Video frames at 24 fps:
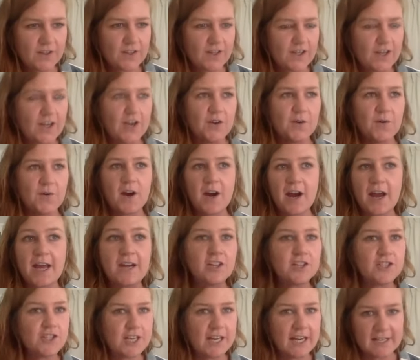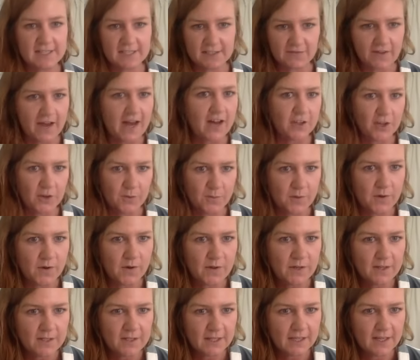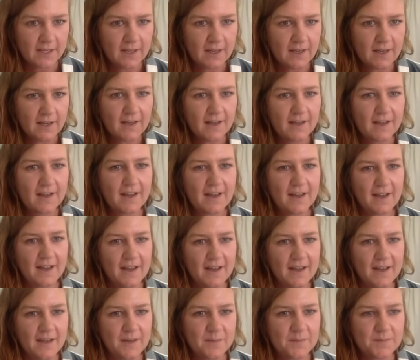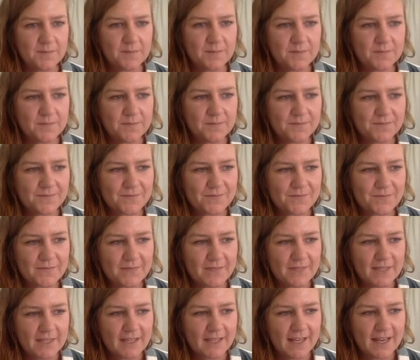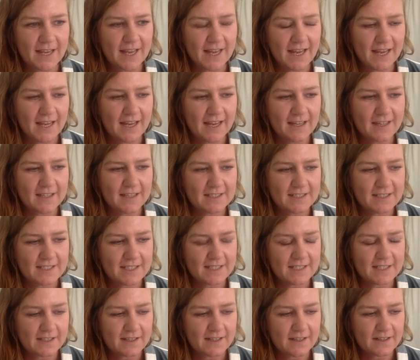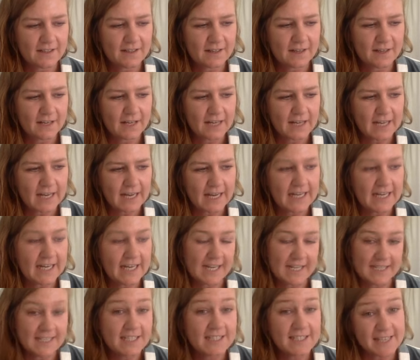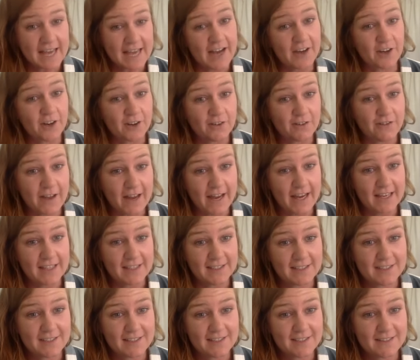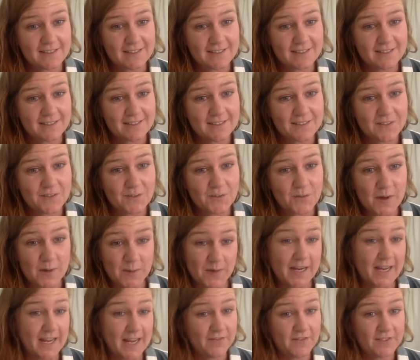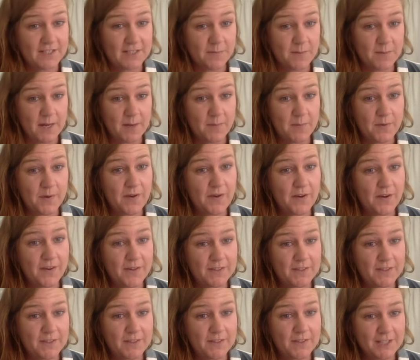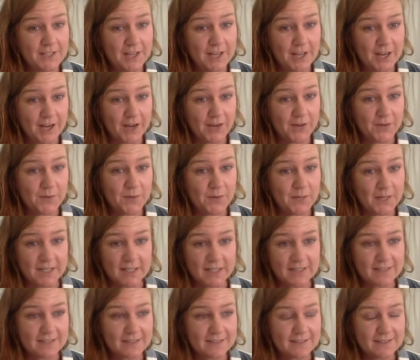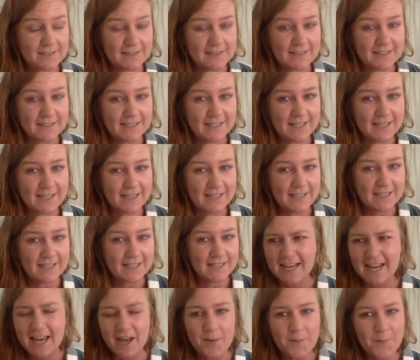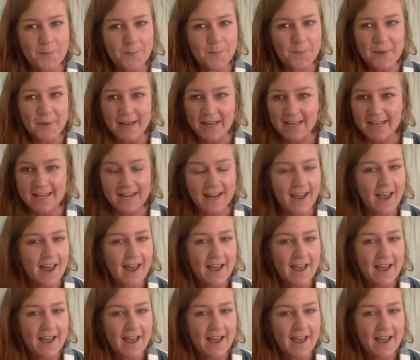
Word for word: you know our energy is valuable um and and it is a sacrifice when we give to people you know or mm-hmm. and uh, but